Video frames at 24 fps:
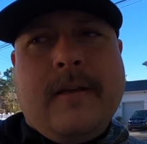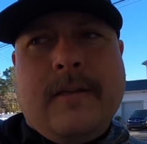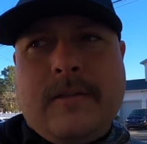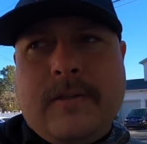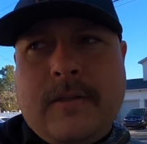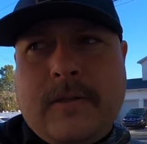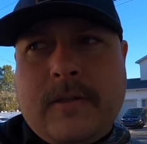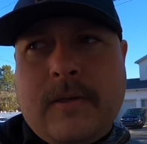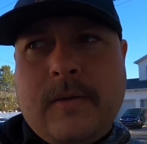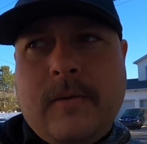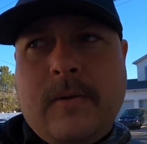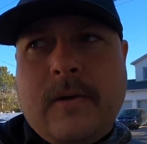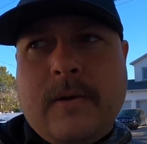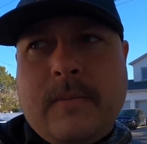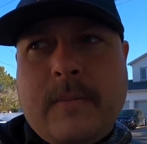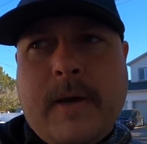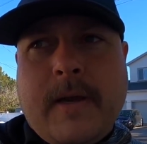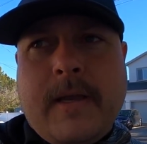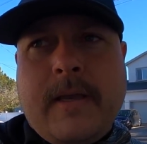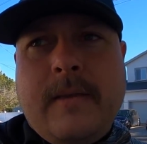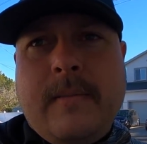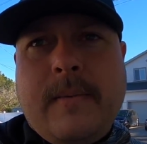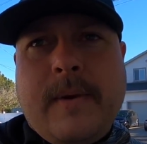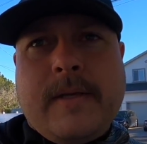just go onto
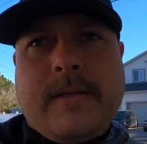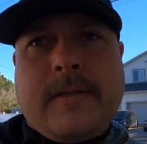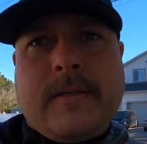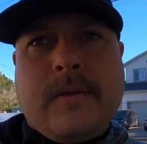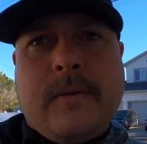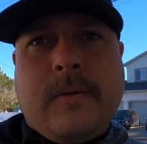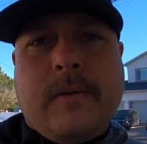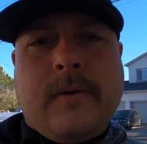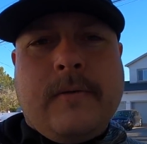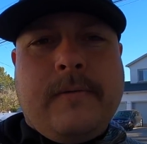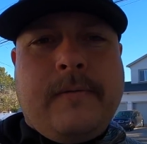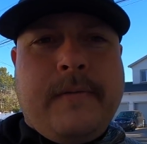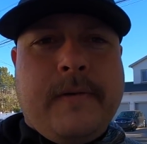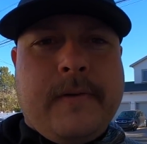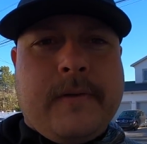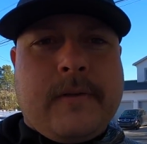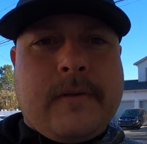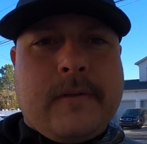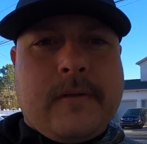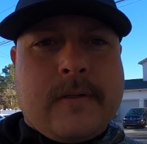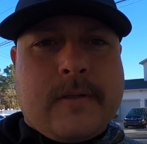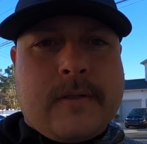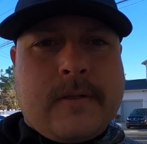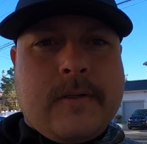my eBay store,
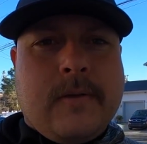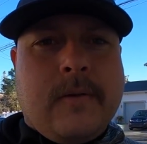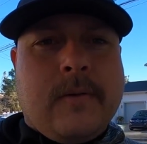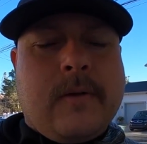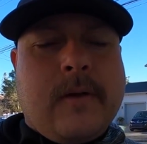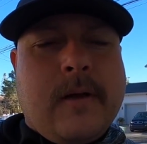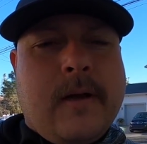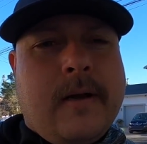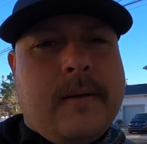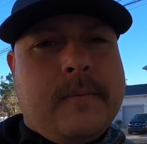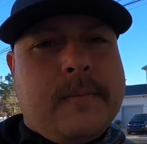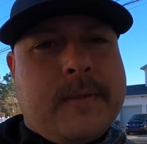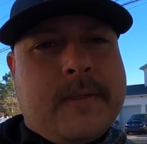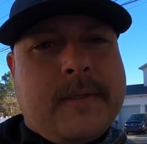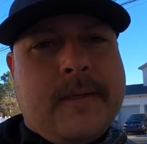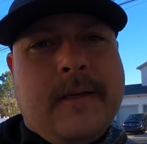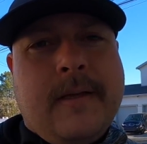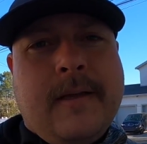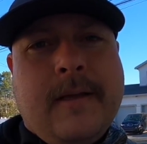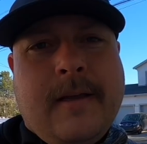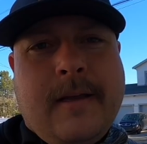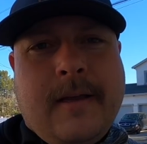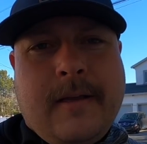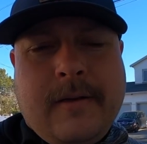filter to sold comps,
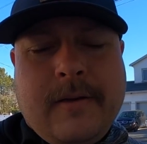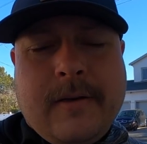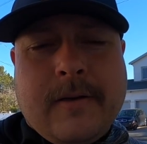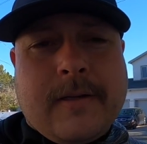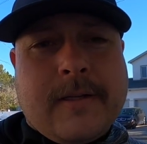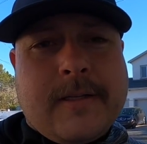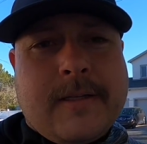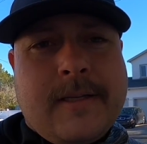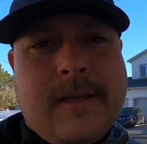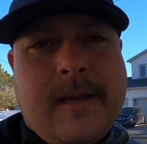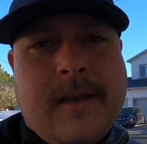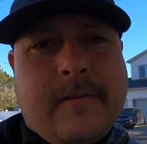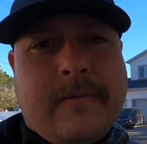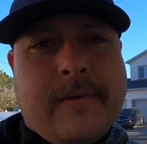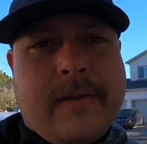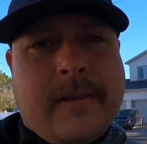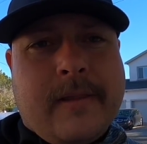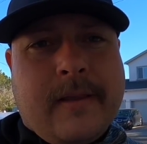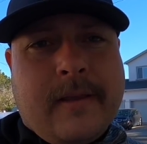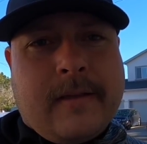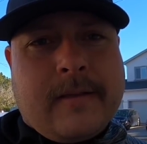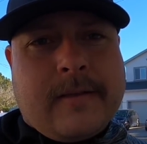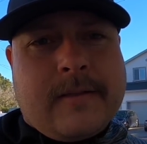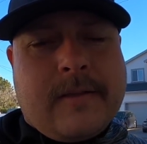and you're going to see
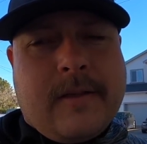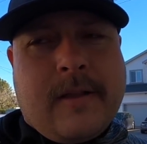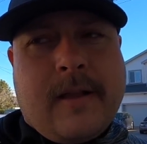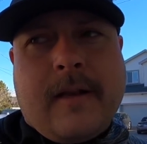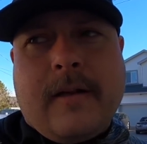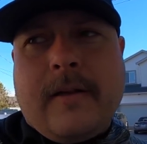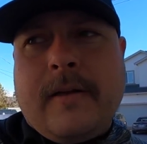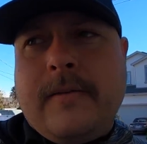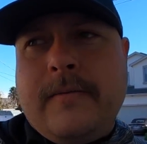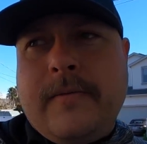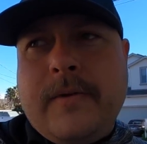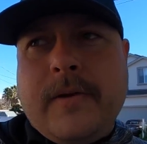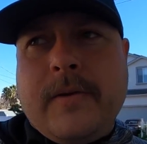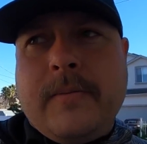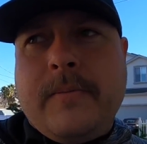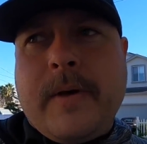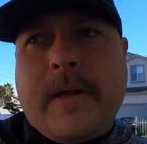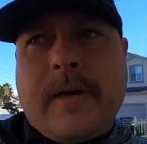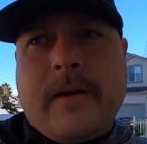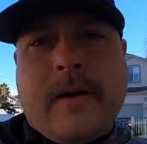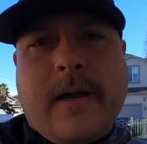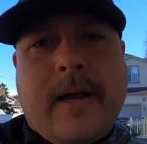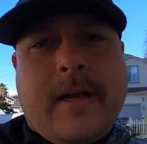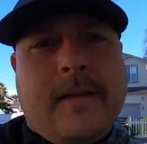everything. So that'll give you a
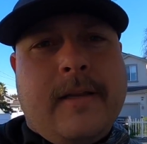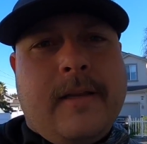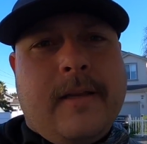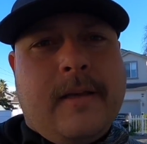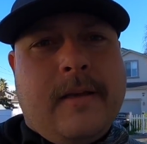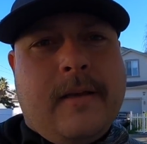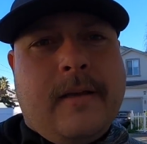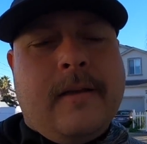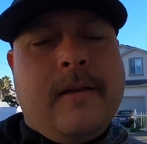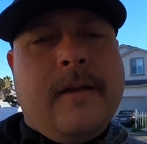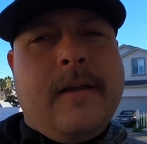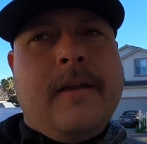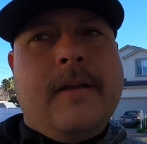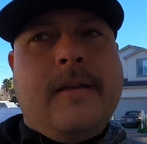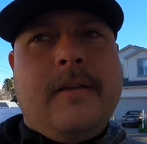better idea.